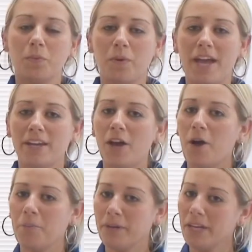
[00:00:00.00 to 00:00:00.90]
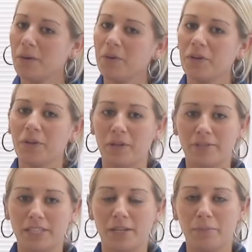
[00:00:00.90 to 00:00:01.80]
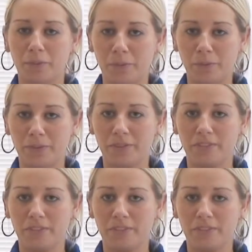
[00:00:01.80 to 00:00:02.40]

When opening or closing a pool,